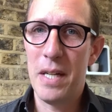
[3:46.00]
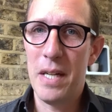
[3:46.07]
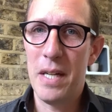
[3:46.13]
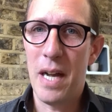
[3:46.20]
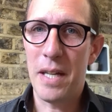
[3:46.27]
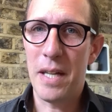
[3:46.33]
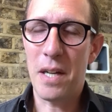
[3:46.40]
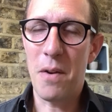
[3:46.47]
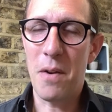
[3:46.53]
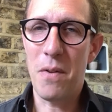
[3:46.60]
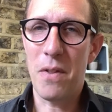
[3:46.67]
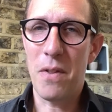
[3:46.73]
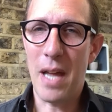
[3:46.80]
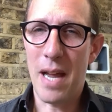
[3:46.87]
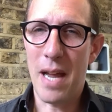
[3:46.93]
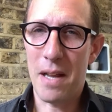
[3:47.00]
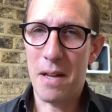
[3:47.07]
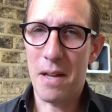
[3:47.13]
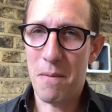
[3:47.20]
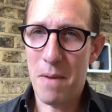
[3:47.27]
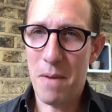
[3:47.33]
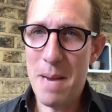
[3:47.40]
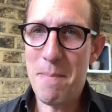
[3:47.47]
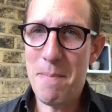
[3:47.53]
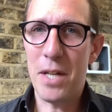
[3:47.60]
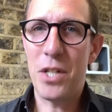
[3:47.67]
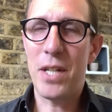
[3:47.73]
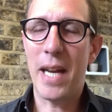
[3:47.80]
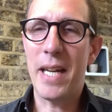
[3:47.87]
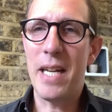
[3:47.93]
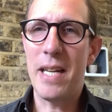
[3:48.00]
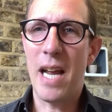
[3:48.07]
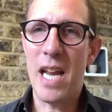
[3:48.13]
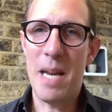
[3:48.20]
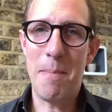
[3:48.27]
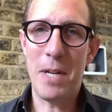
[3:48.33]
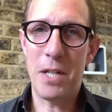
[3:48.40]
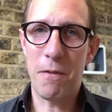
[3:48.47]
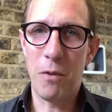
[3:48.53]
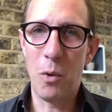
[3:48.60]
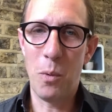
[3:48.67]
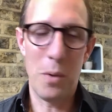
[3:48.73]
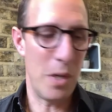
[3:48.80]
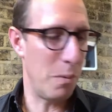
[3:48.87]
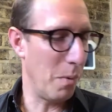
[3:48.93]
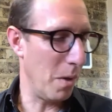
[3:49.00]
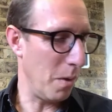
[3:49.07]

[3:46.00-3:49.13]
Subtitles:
And so that image, taking that image forward,